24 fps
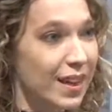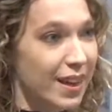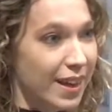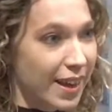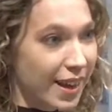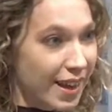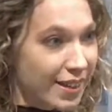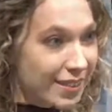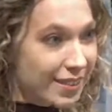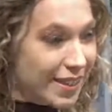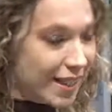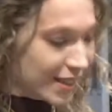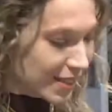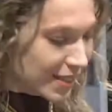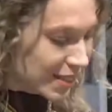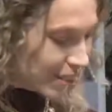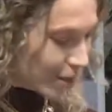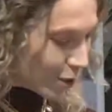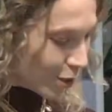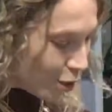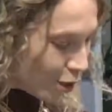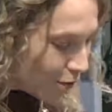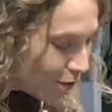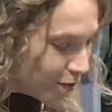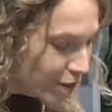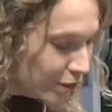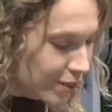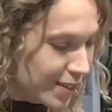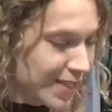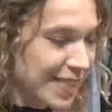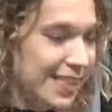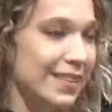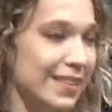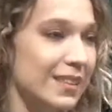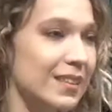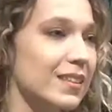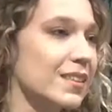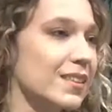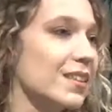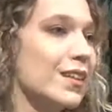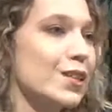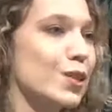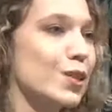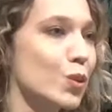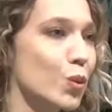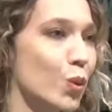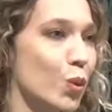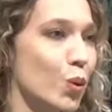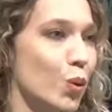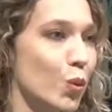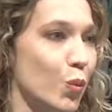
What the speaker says: and that's obviously a school